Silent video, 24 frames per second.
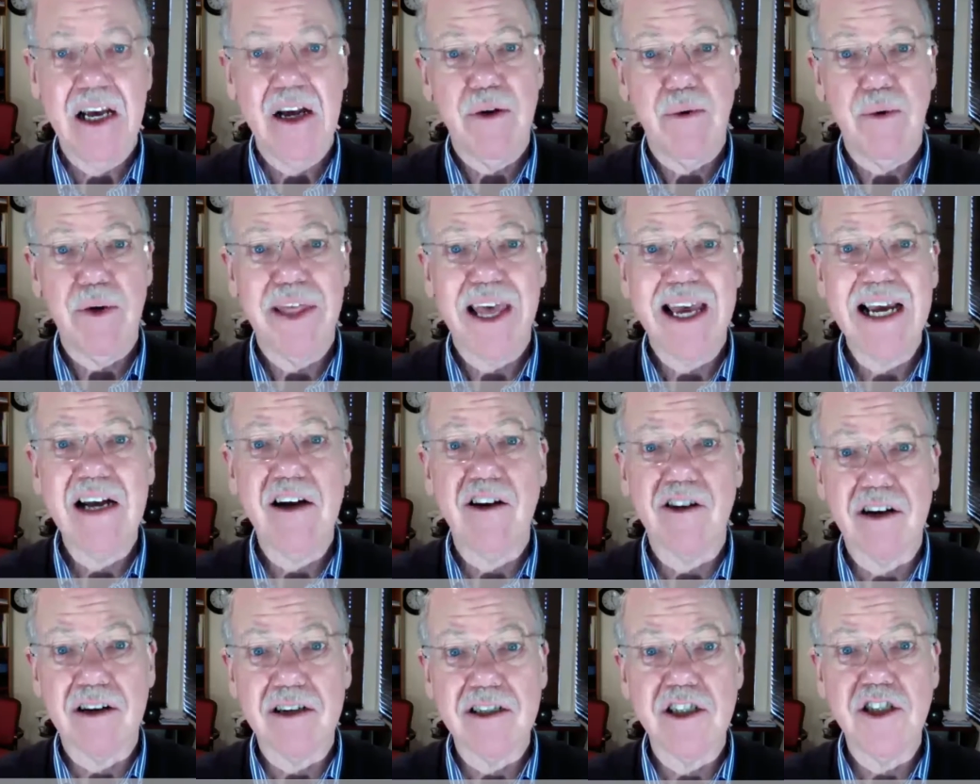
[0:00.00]
We then got
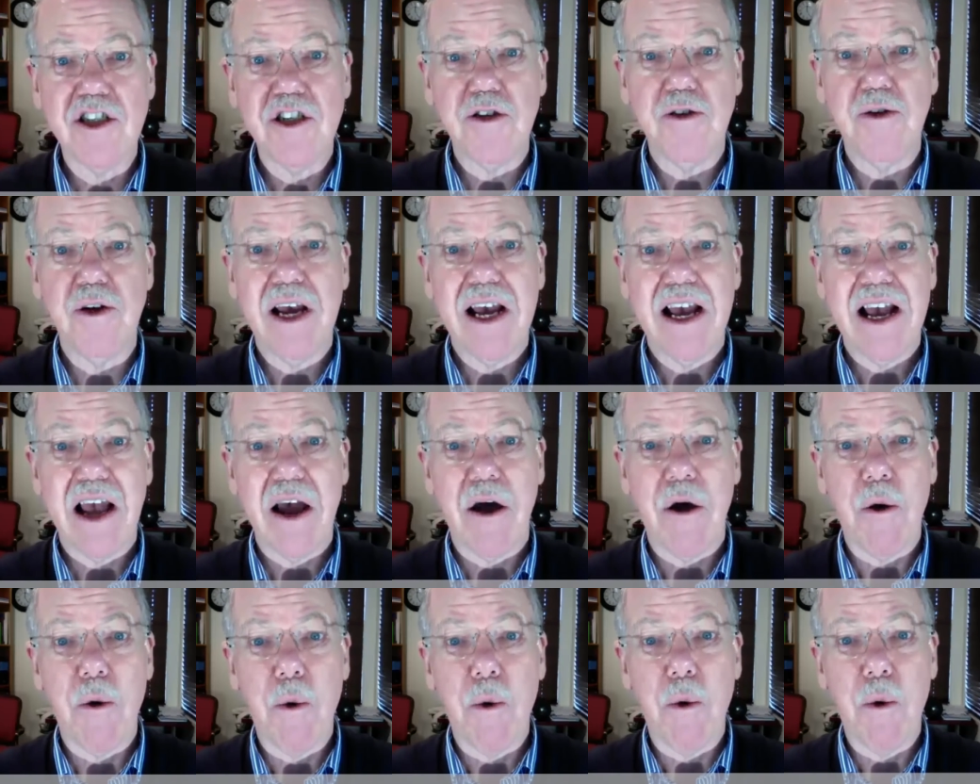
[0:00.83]
on to
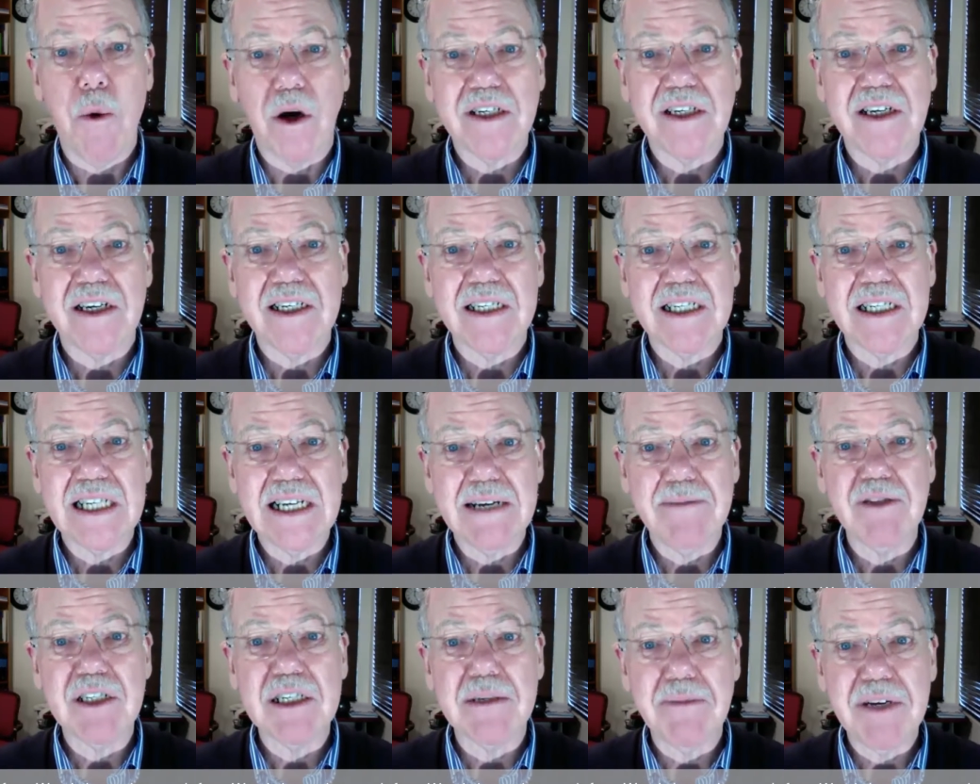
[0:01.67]
what seems
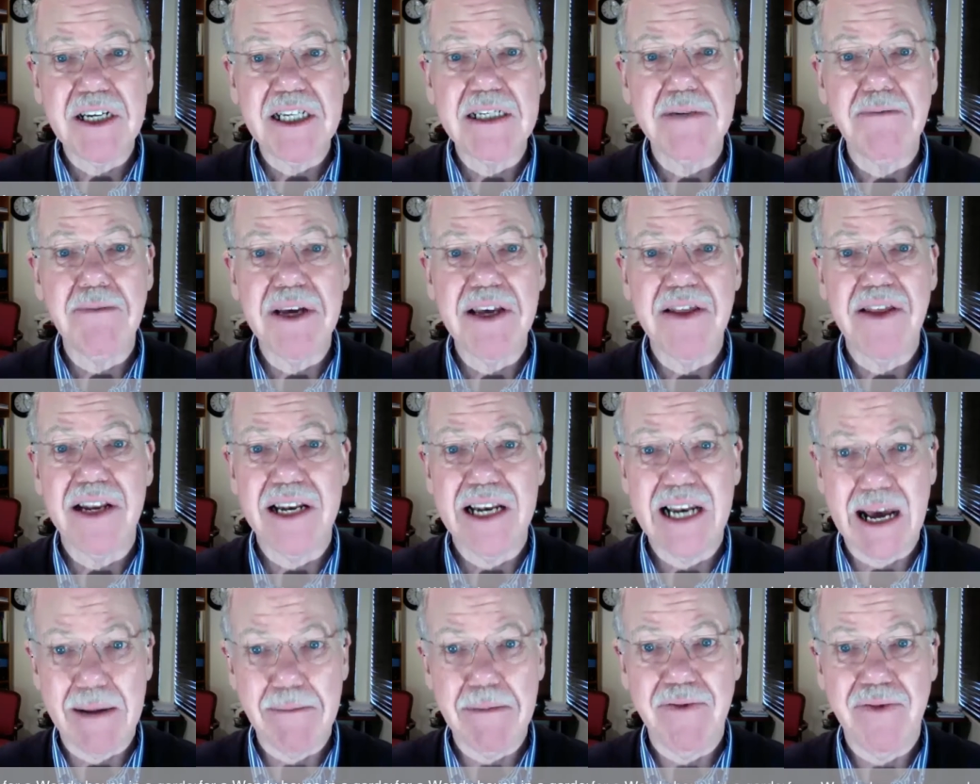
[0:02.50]
to me to be the
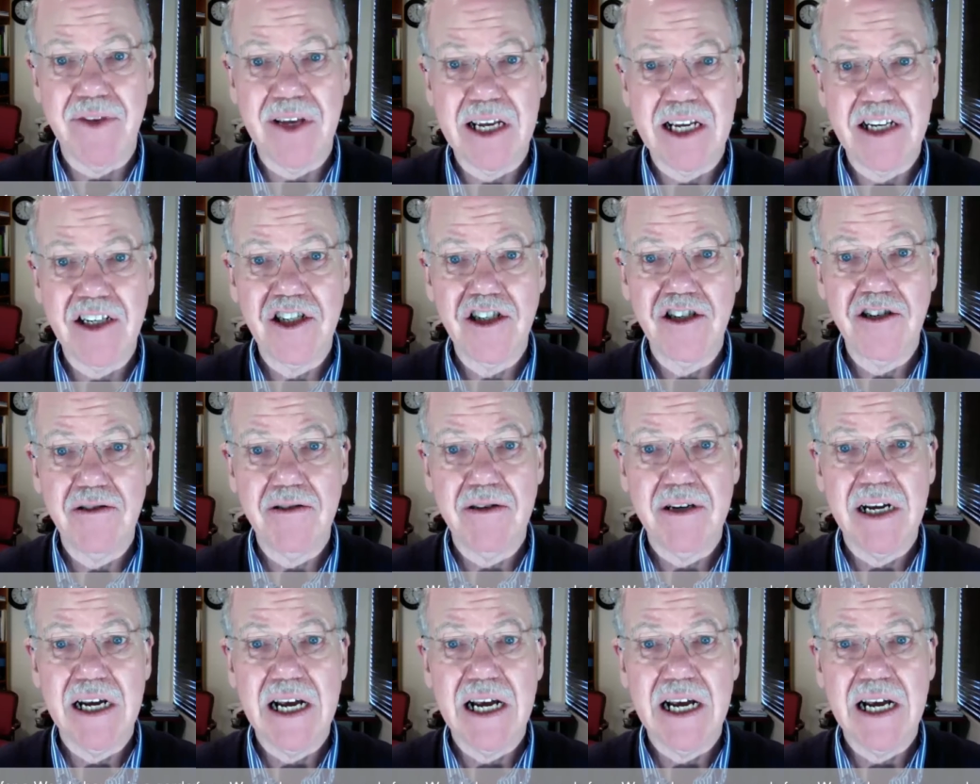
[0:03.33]
nub of the issue.